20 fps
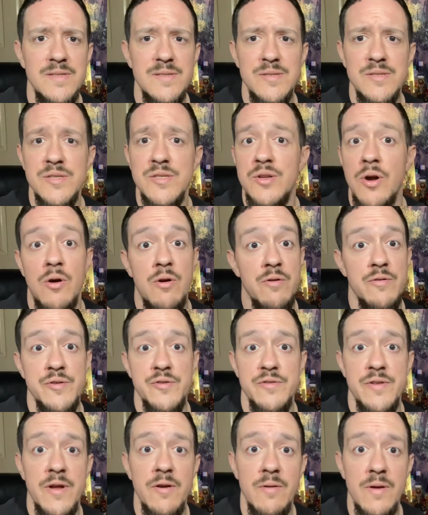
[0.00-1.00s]
stars
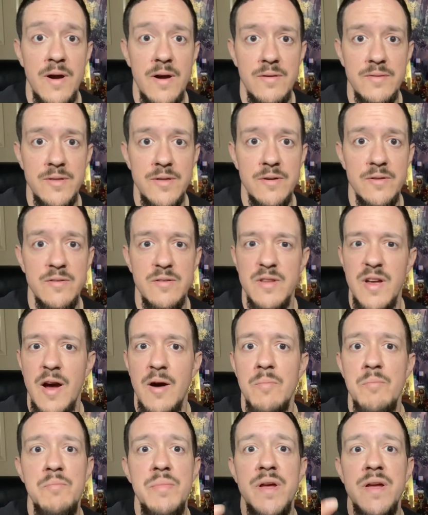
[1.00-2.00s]
that are out there, how
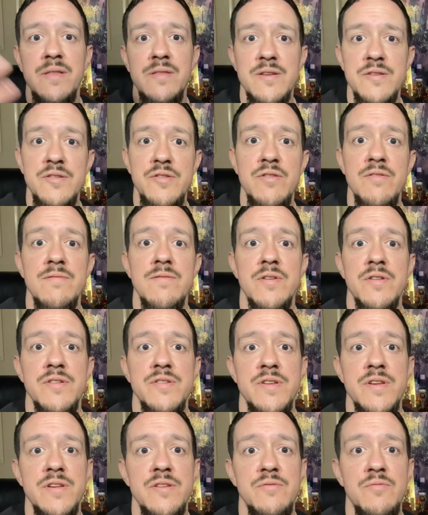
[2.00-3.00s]
big this universe
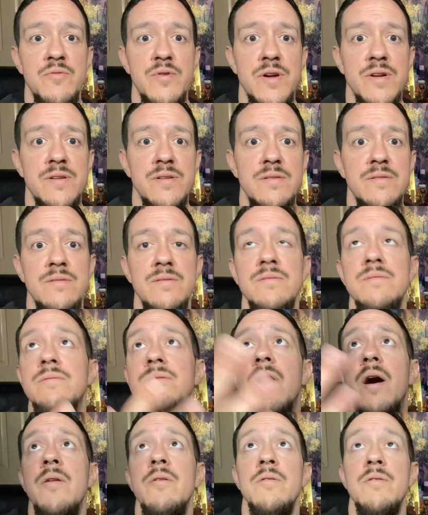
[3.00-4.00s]
is, what
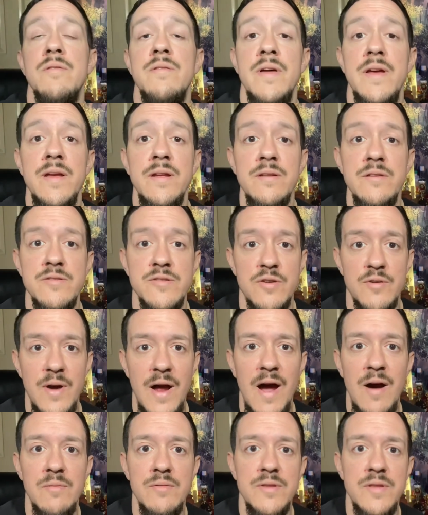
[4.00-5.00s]
other things are
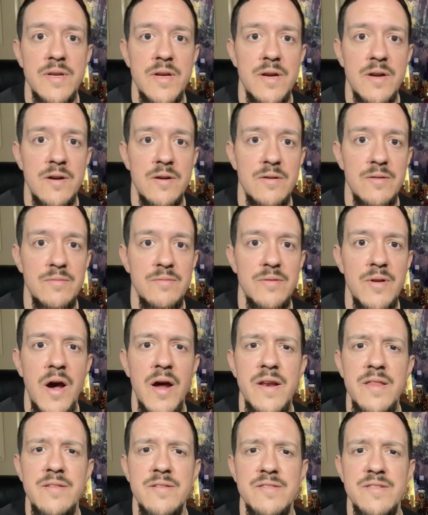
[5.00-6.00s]
out there.
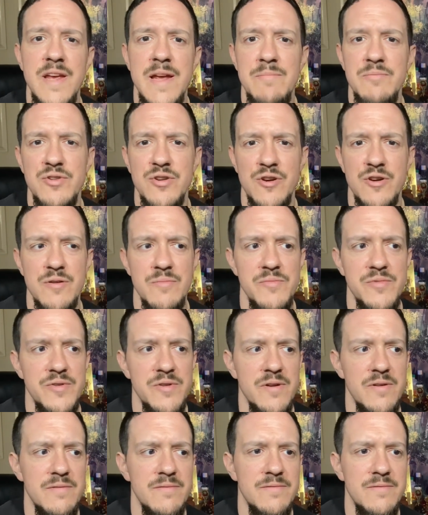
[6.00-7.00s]
Not in the same terms
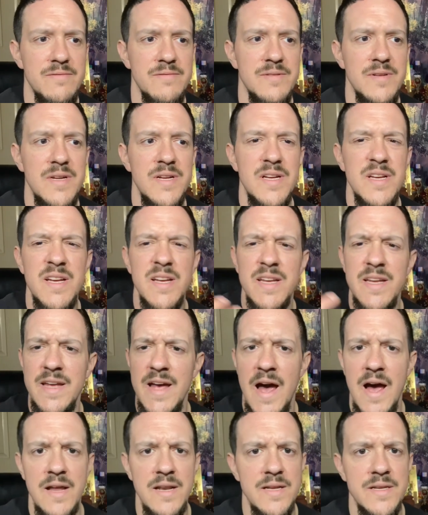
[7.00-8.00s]
of
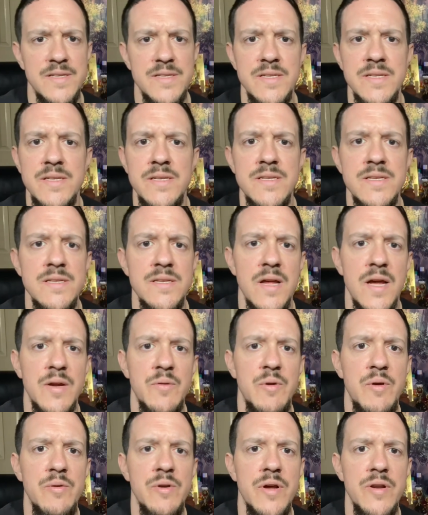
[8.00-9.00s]
galaxies like
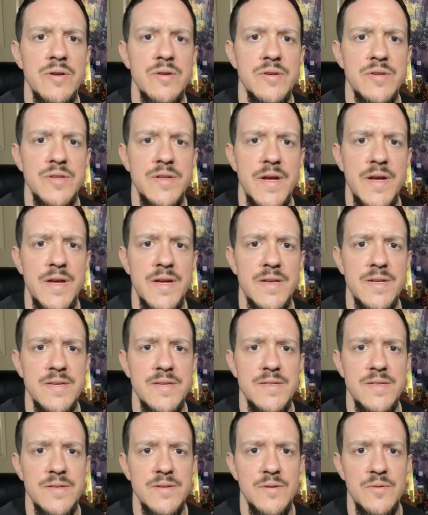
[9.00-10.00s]
we would
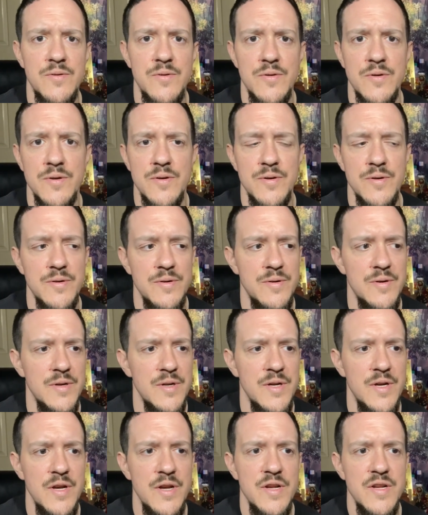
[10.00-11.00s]
understand or
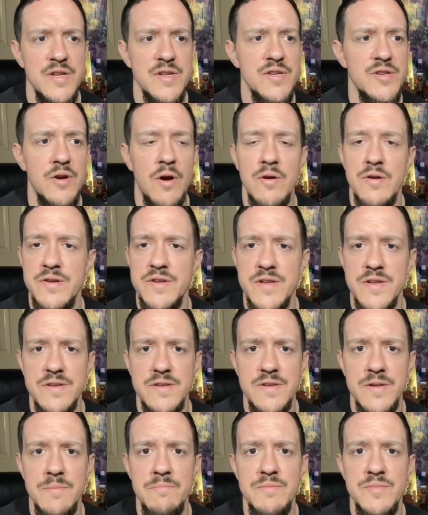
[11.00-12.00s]
star
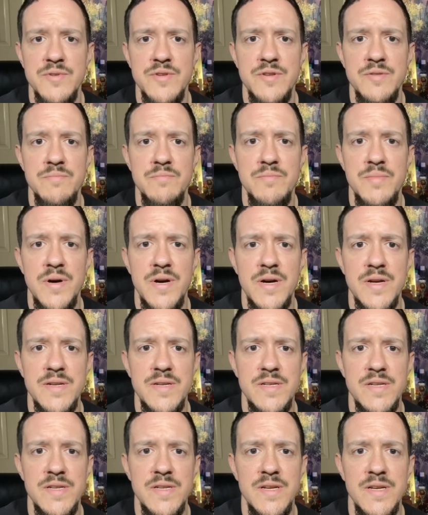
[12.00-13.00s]
systems, but